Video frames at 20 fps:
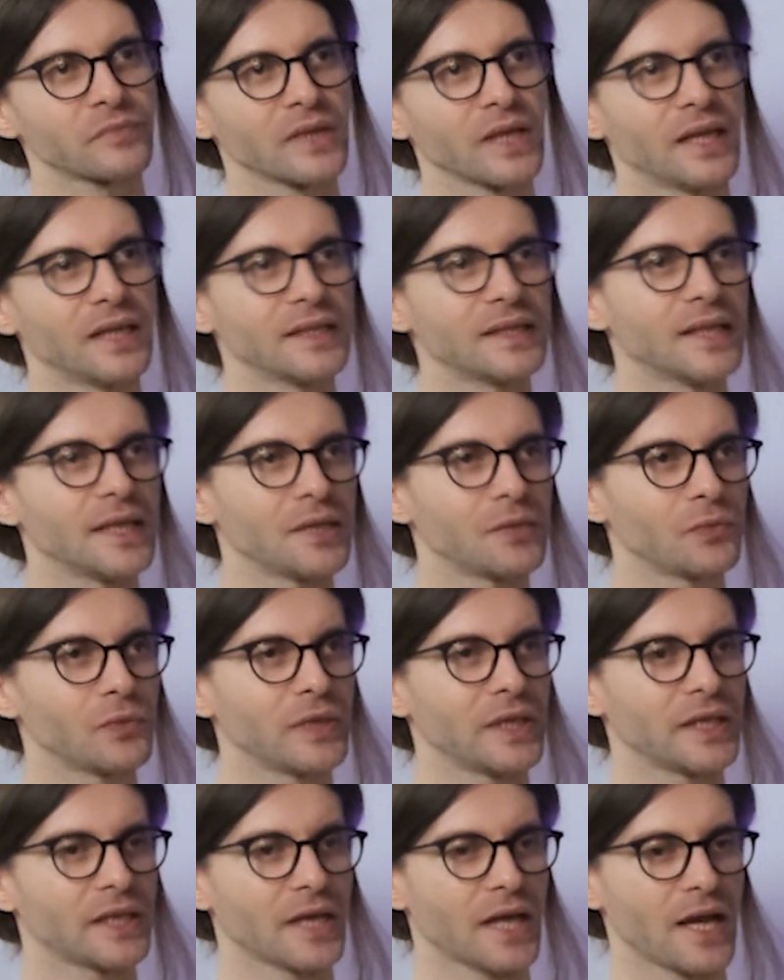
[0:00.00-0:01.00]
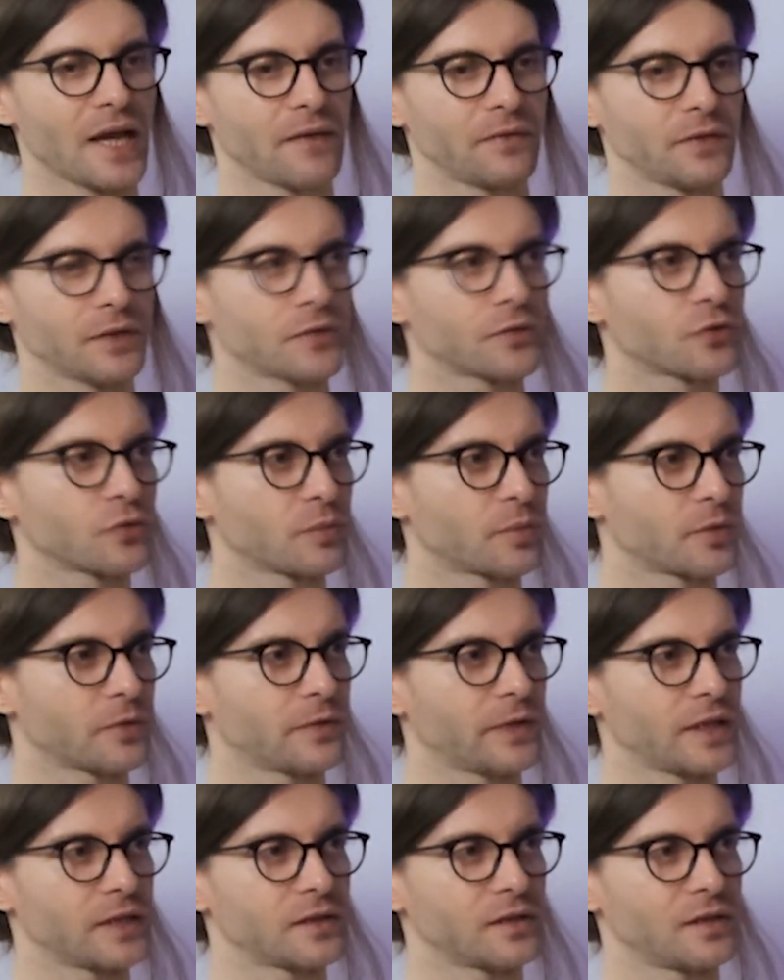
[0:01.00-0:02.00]
And then we have
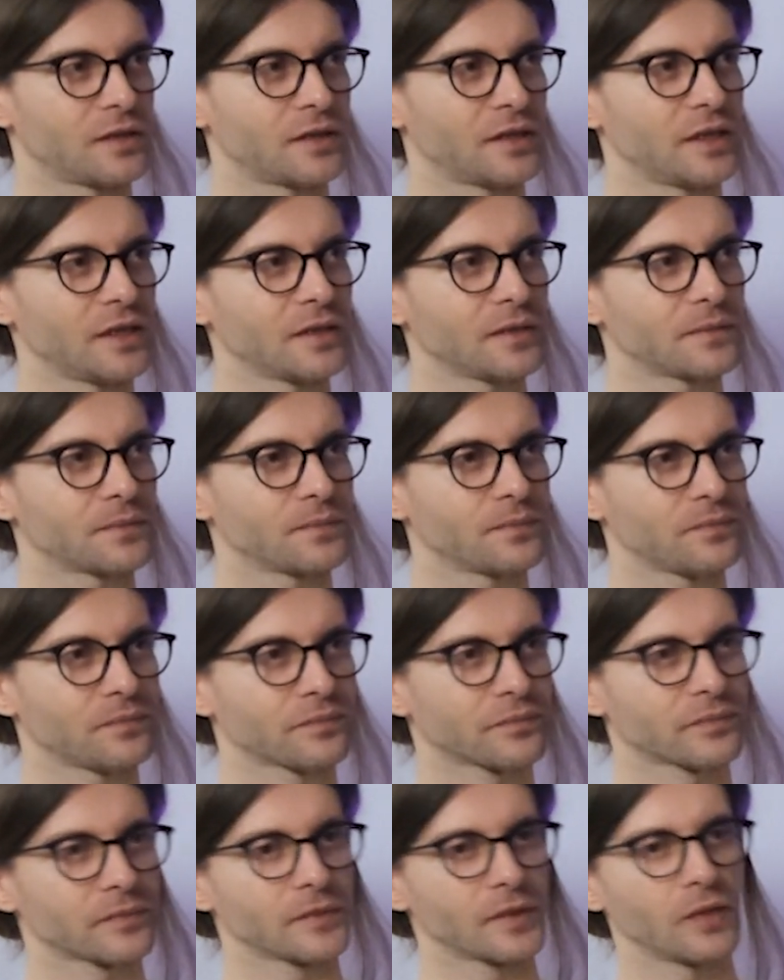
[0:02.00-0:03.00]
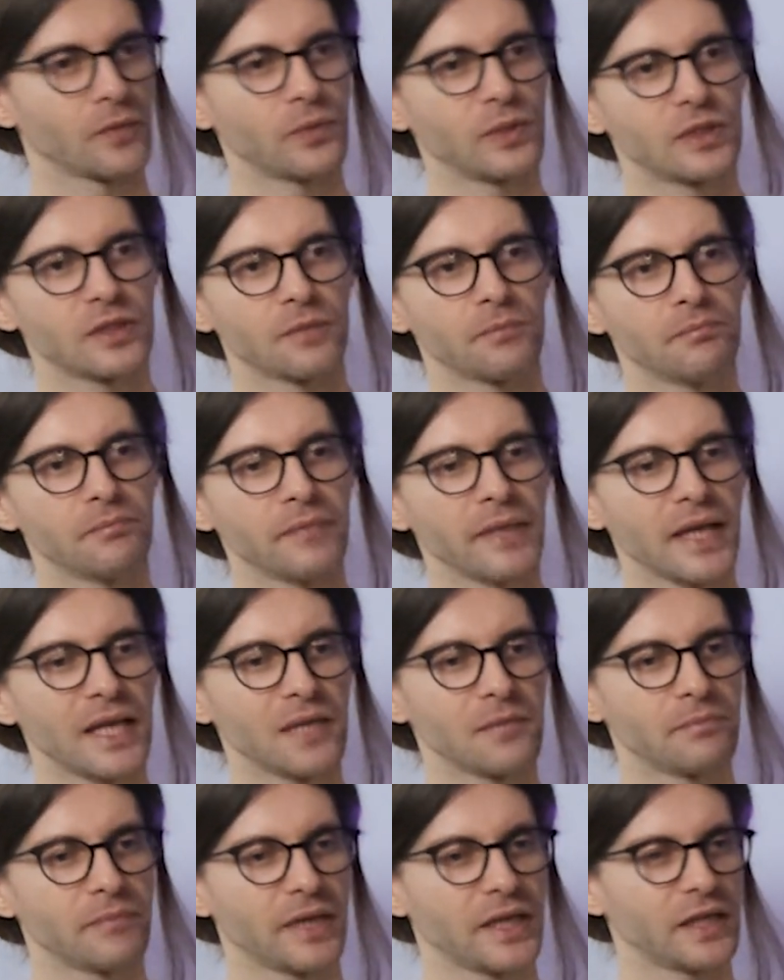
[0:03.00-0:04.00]
unsupervised learning, which the
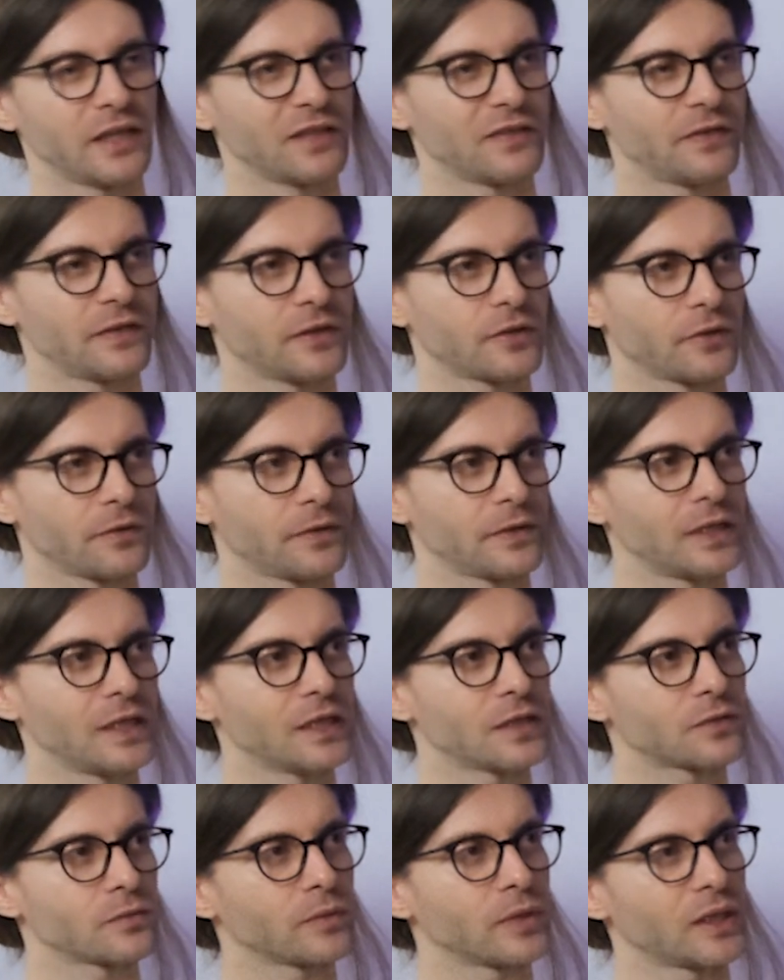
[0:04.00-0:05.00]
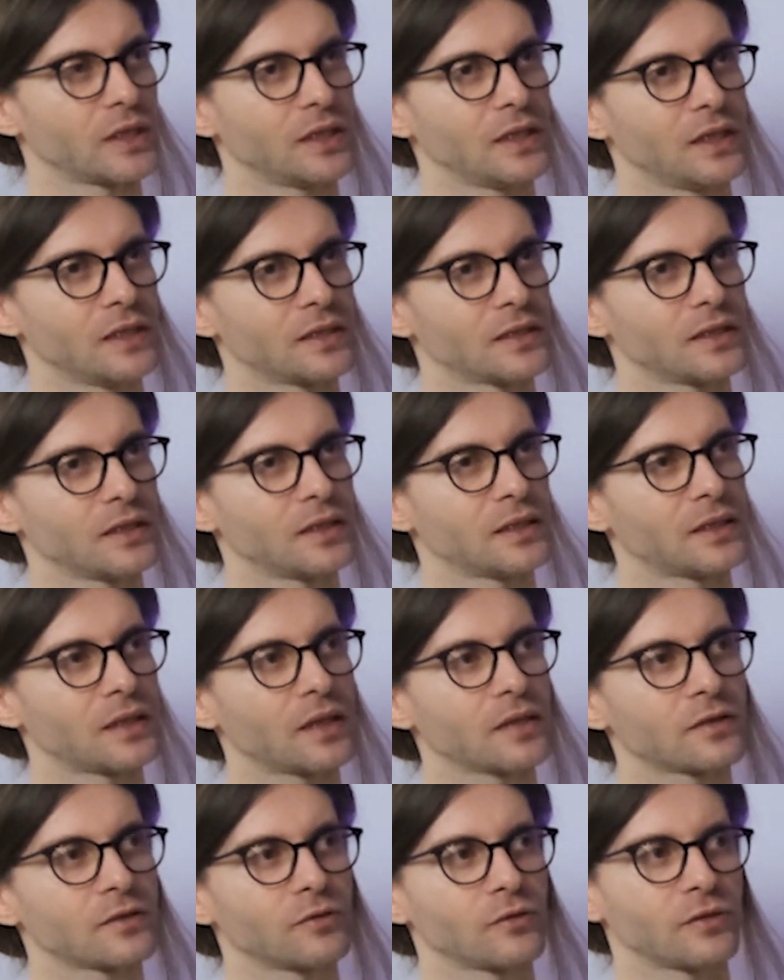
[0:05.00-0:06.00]
main benefit of this one is it
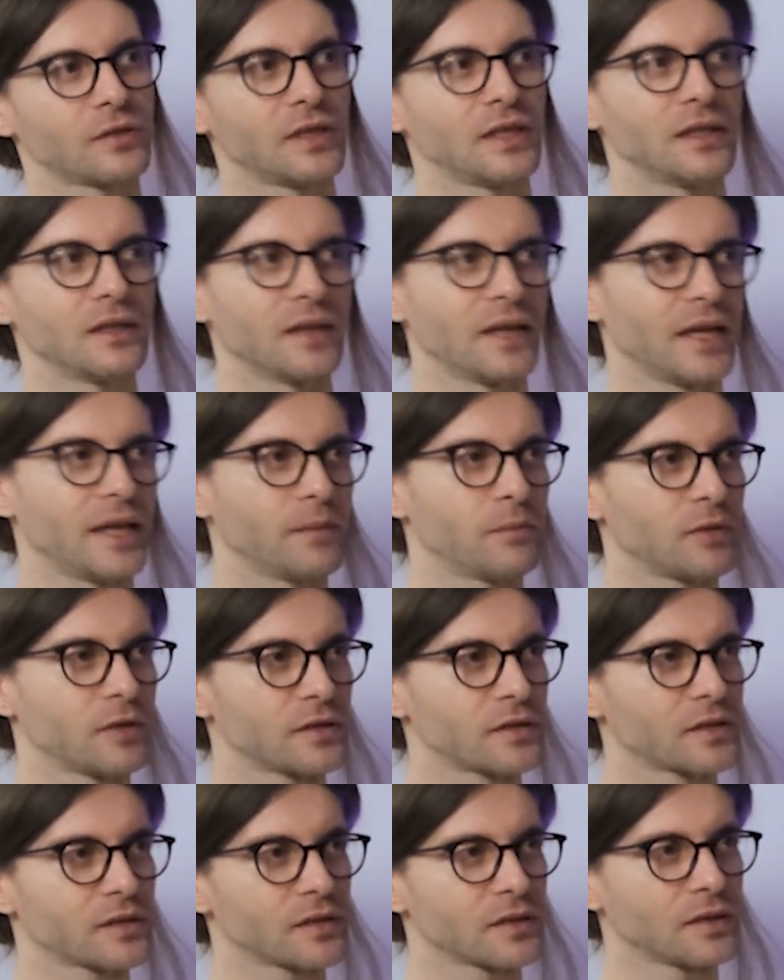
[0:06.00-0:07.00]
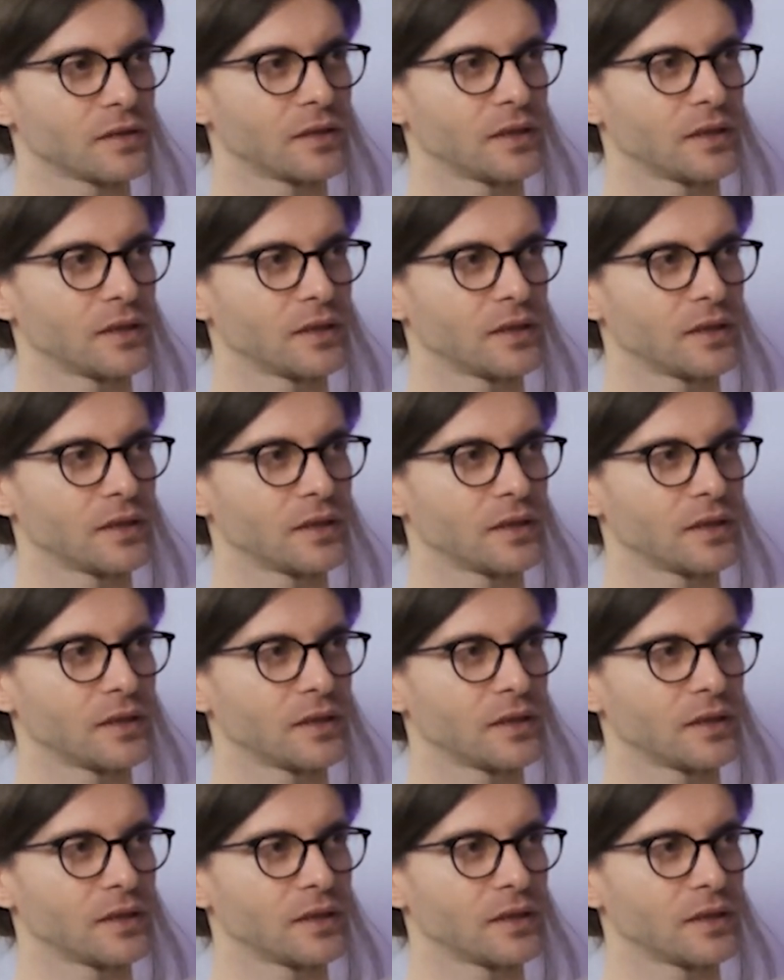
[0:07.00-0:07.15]
does not need labels.